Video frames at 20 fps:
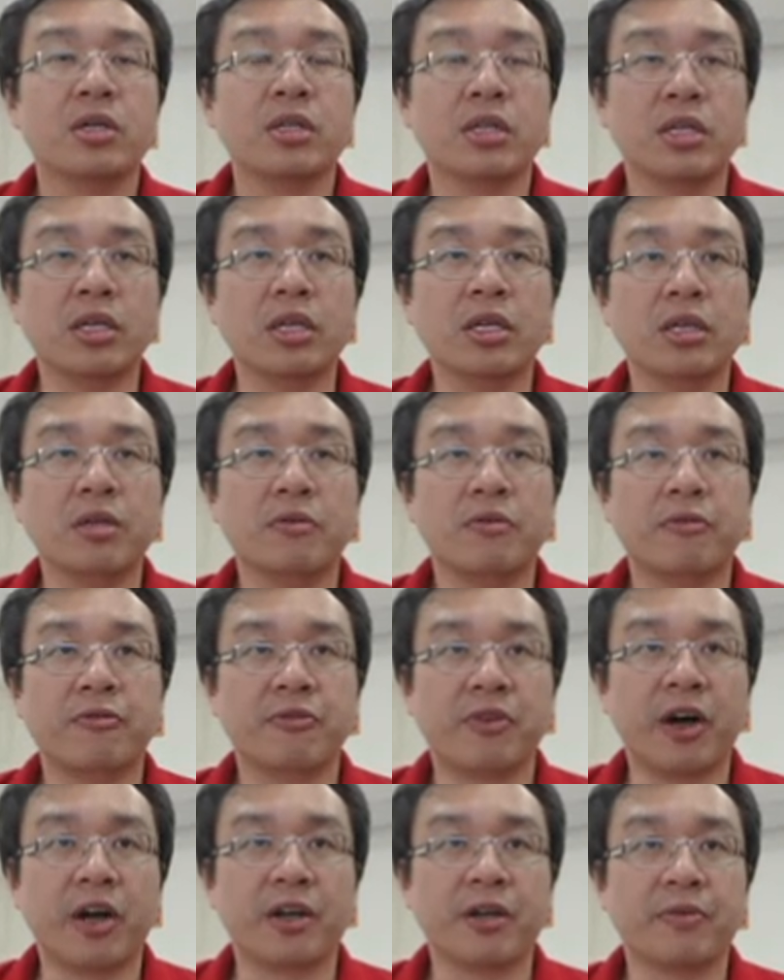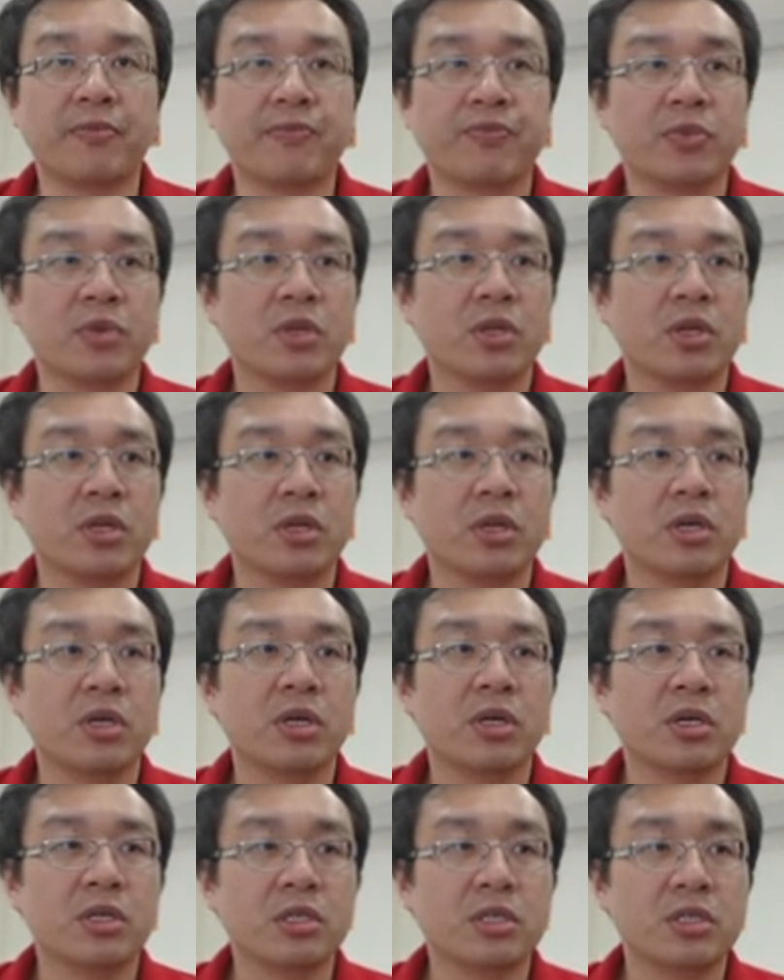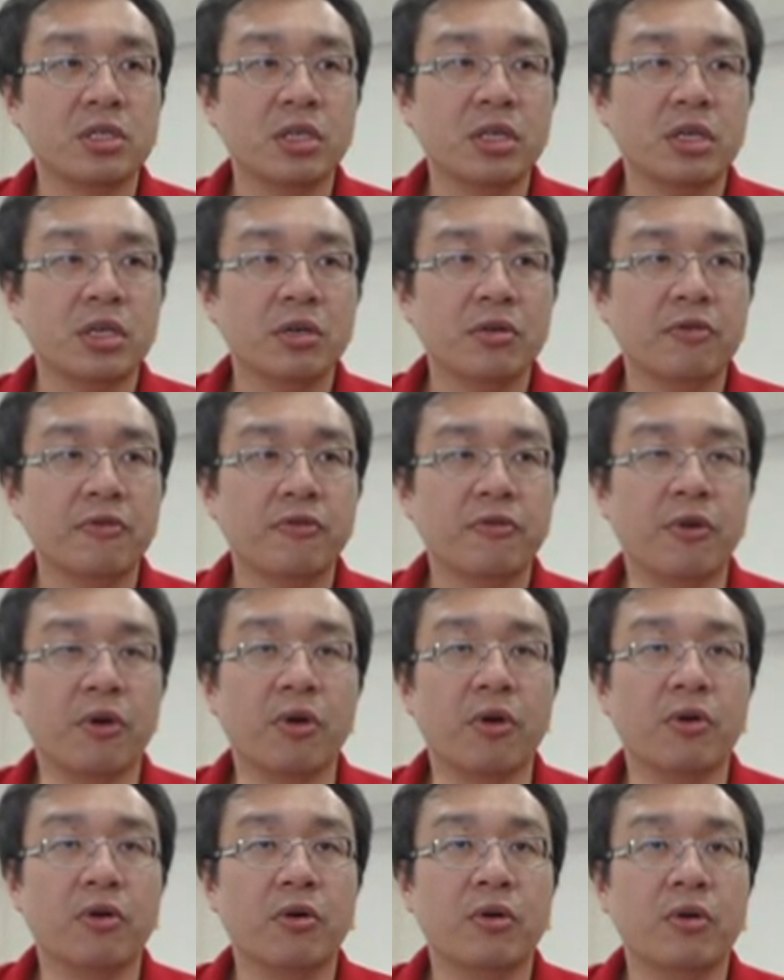d5, c4,